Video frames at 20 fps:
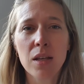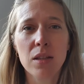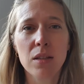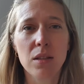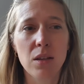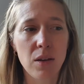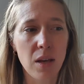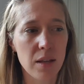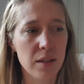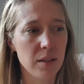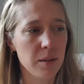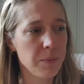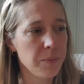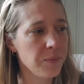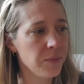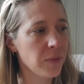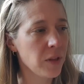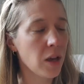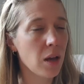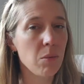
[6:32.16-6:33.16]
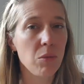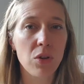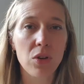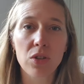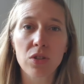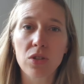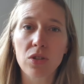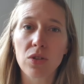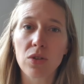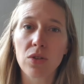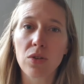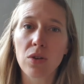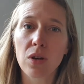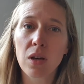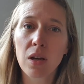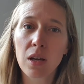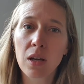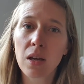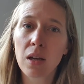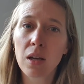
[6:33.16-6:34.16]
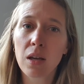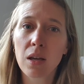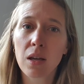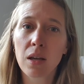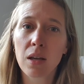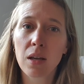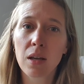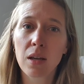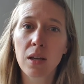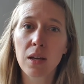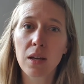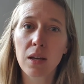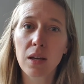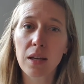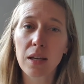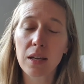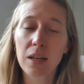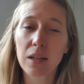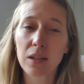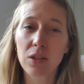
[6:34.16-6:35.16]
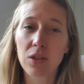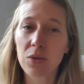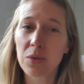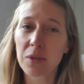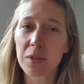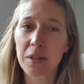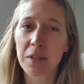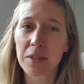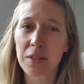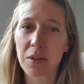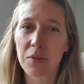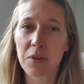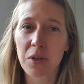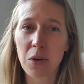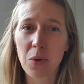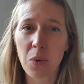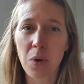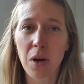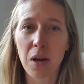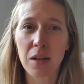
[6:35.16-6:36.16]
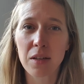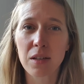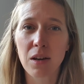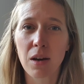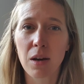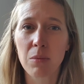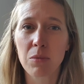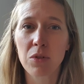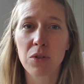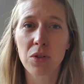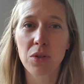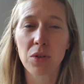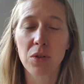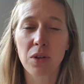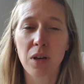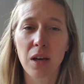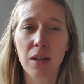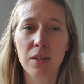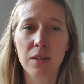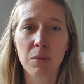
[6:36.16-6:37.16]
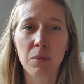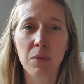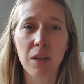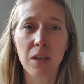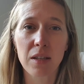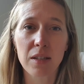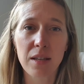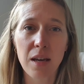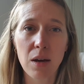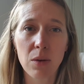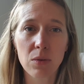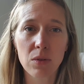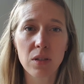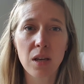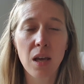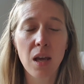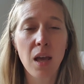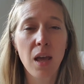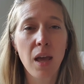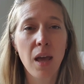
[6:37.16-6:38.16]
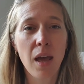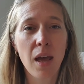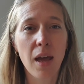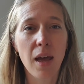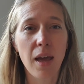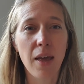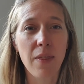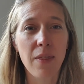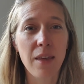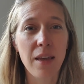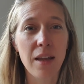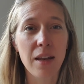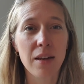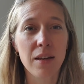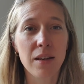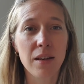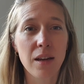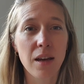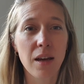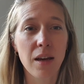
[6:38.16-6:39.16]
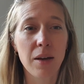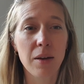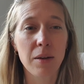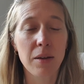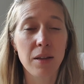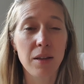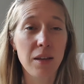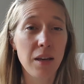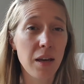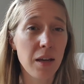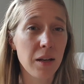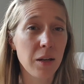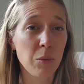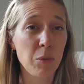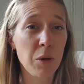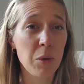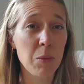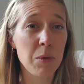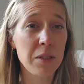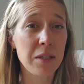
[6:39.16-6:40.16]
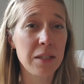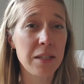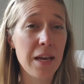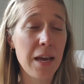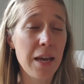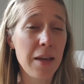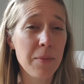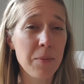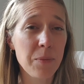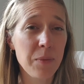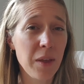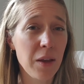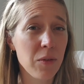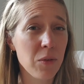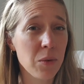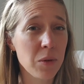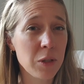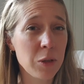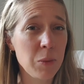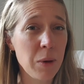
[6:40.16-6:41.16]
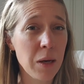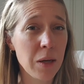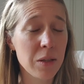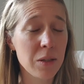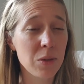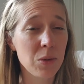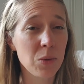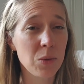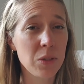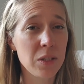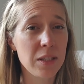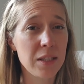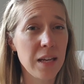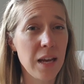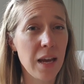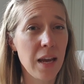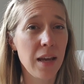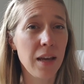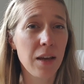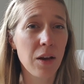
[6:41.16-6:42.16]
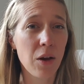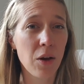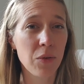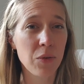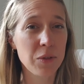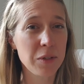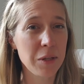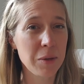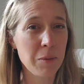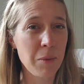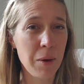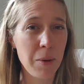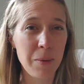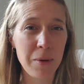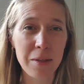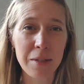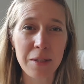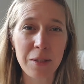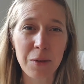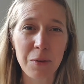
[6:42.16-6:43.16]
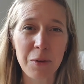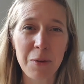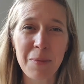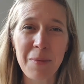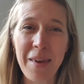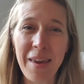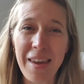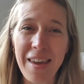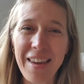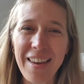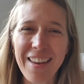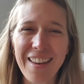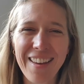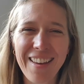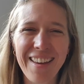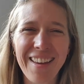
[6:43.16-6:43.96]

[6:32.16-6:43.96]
So yes, I'm going to use this lovely quiet time to cut some things out. And then, yeah, it'll be a busy day. Everyone's back at school today. Obviously the baby's still with me.